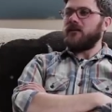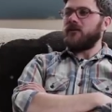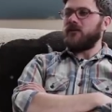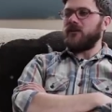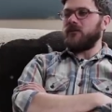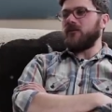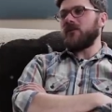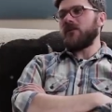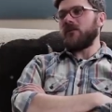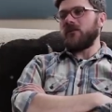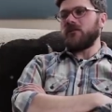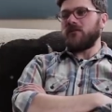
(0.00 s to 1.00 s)
in the dorms
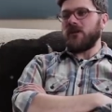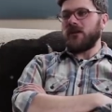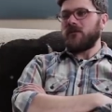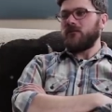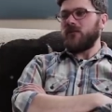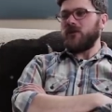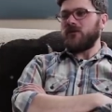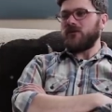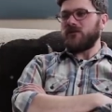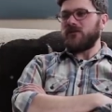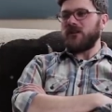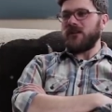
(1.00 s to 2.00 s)
through some like
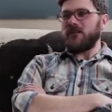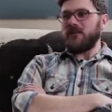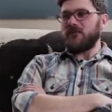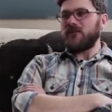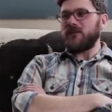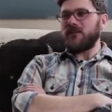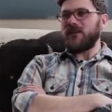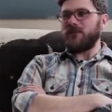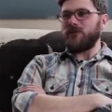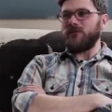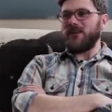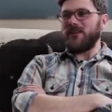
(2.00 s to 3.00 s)
mutual friends, and the first
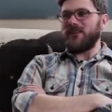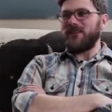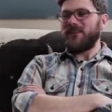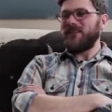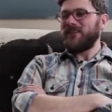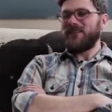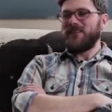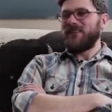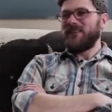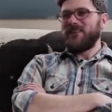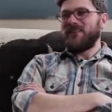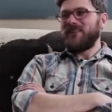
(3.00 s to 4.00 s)
time I met her,
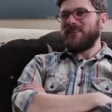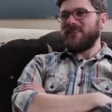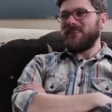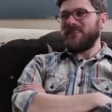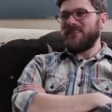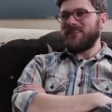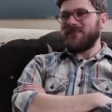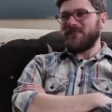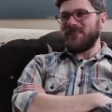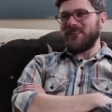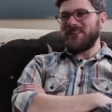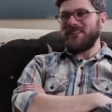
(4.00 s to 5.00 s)
this is so
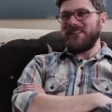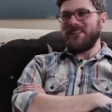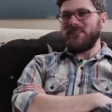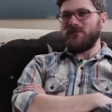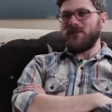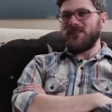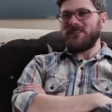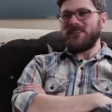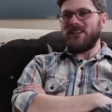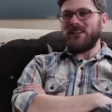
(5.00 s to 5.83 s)
like cheesy, but